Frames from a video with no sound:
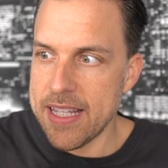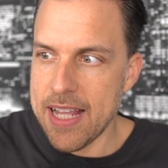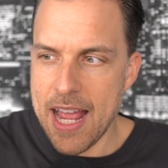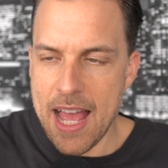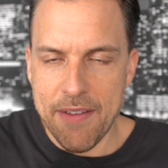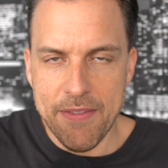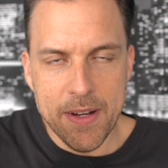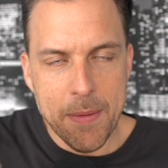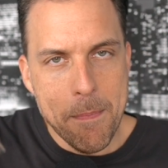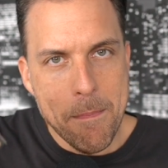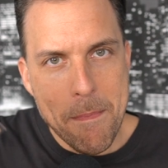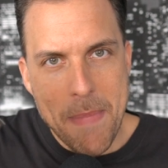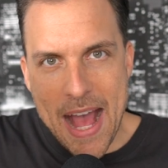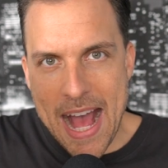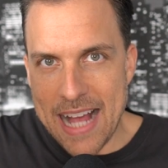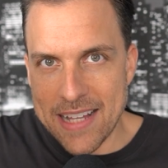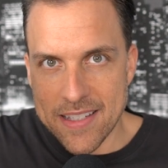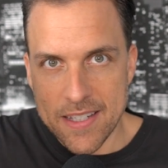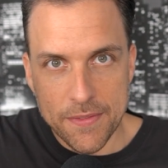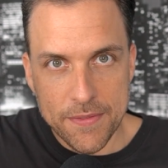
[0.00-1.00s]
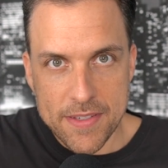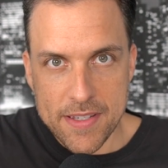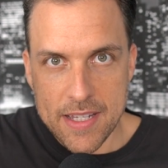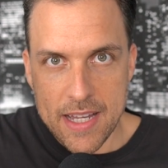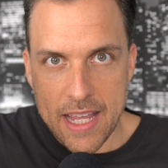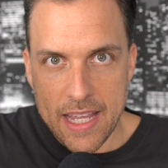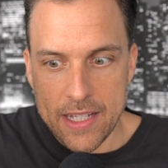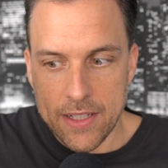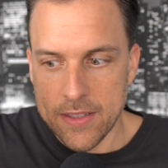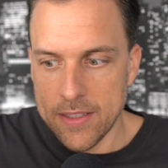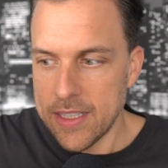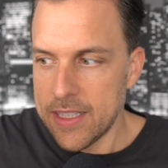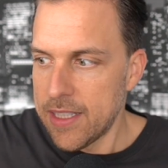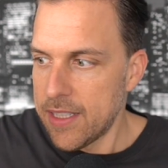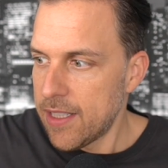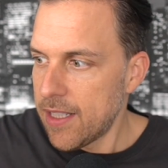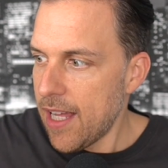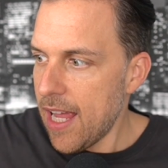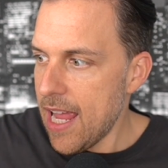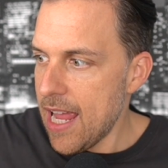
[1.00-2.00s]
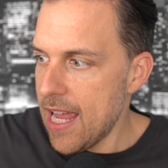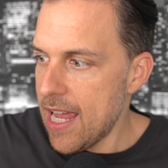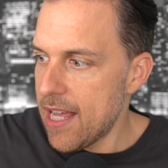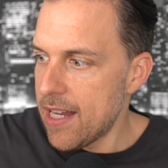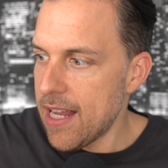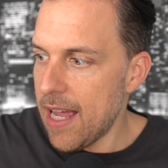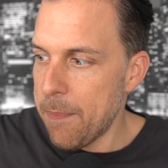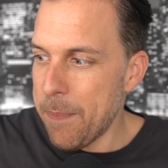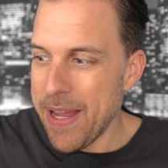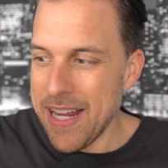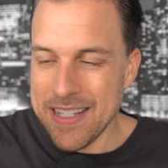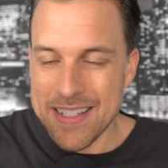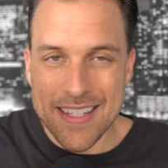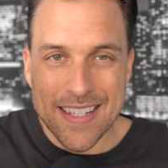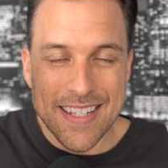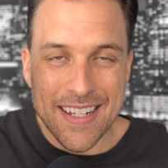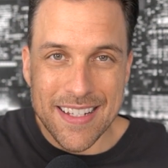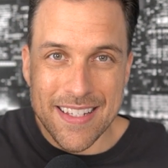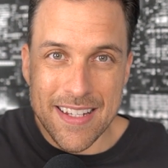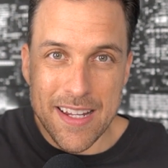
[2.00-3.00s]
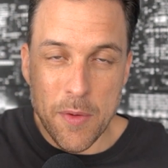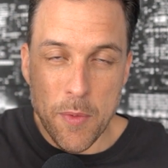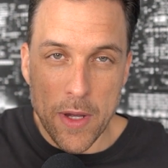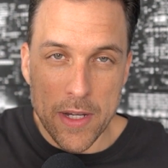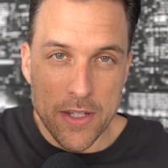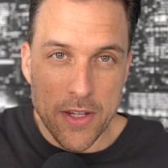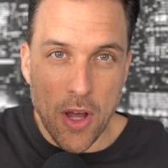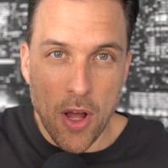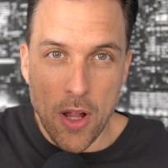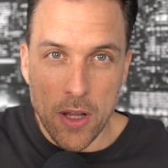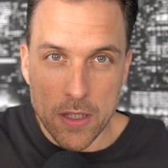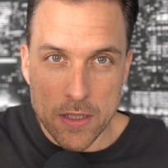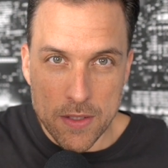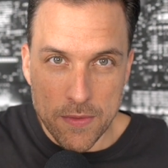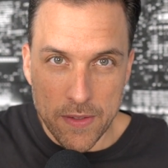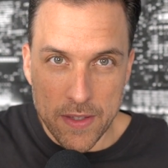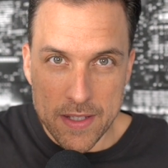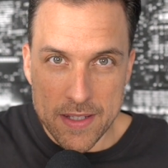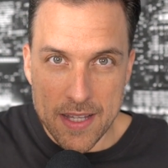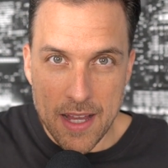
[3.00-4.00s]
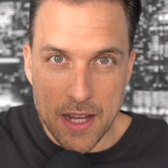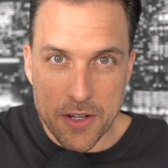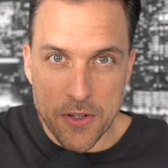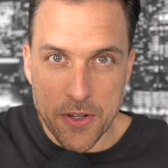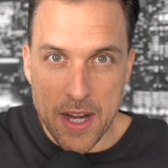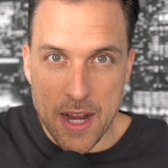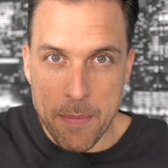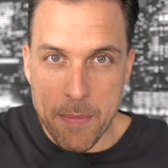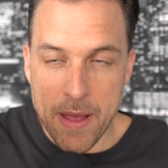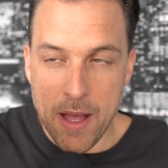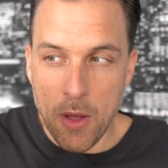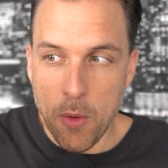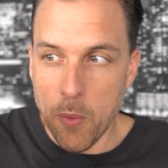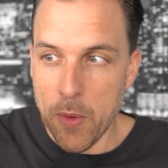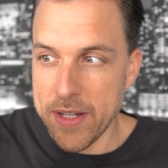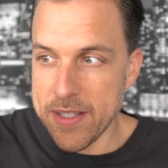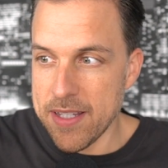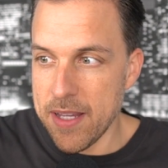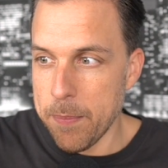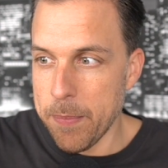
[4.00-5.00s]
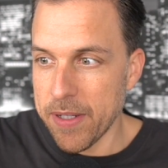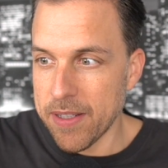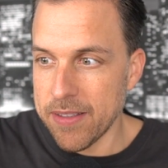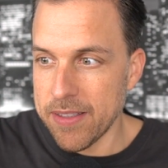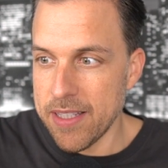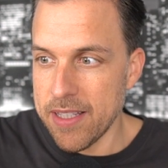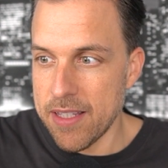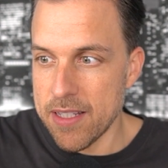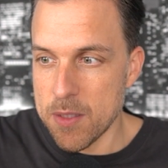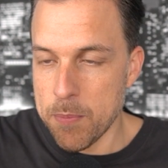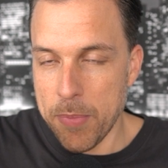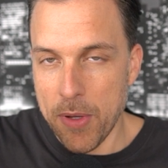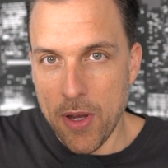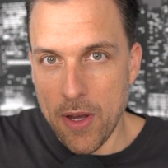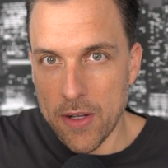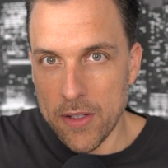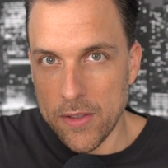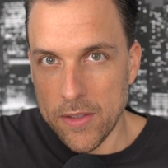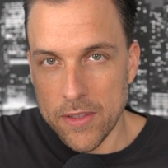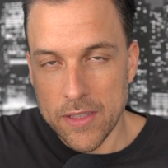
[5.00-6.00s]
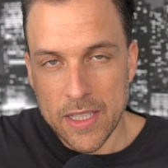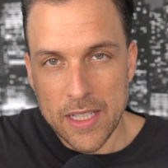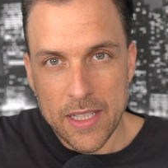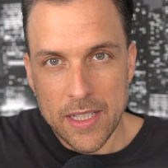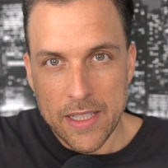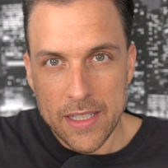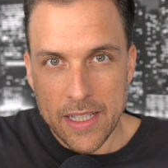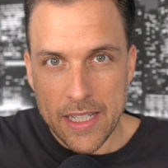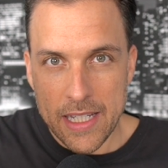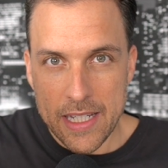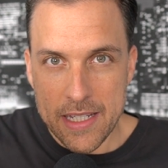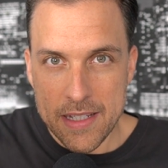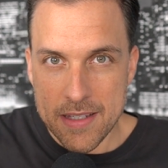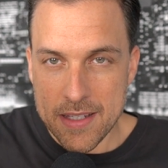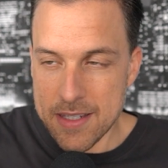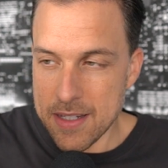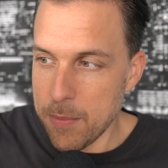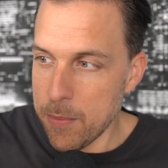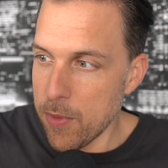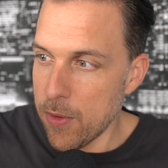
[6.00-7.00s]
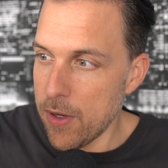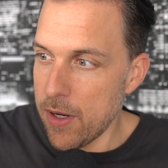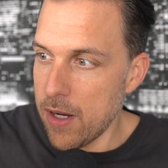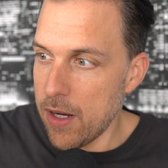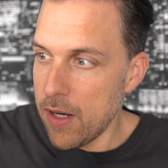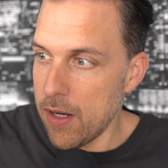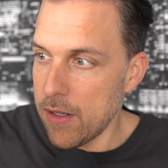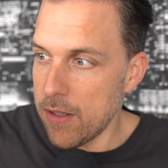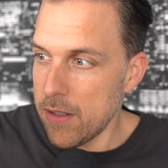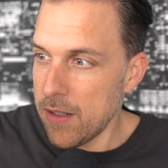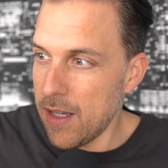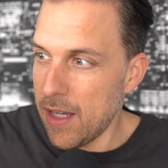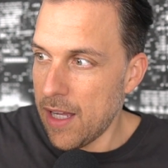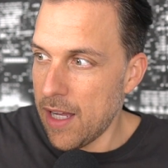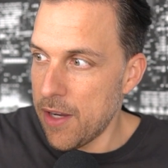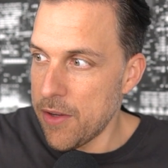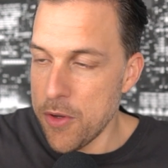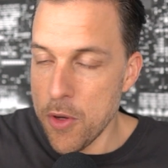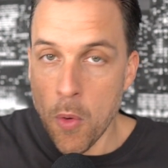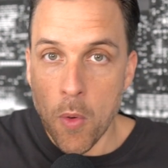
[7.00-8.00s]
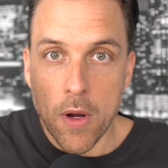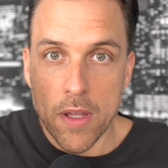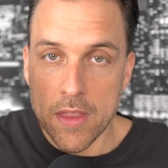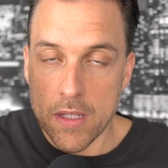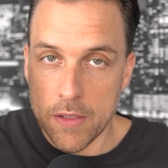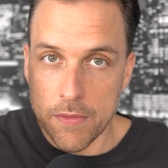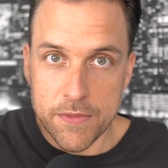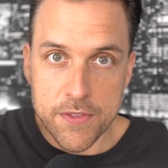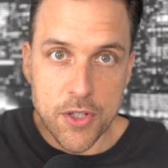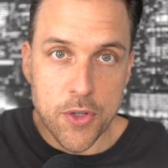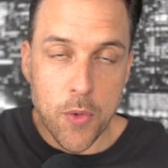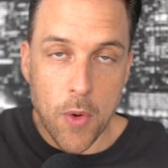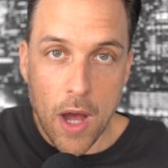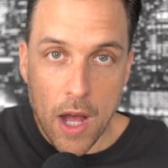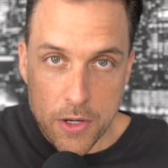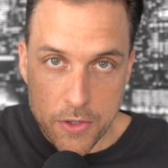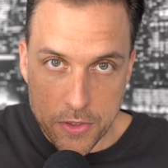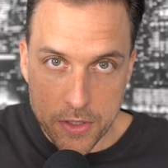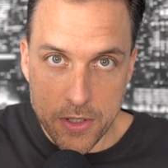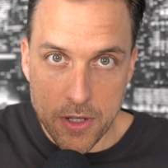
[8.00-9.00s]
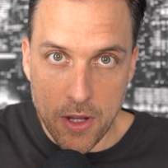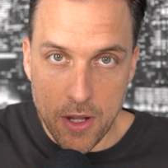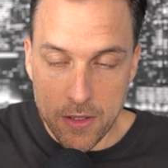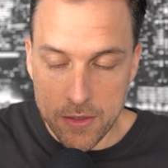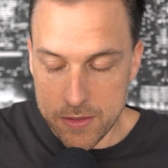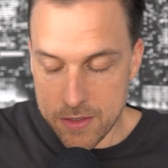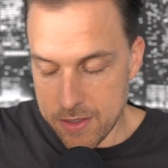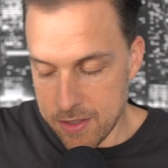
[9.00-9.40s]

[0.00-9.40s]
They're having a massive sale and I paid $61 for this 100 ml, where typically this bottle is somewhere uh, north of $200.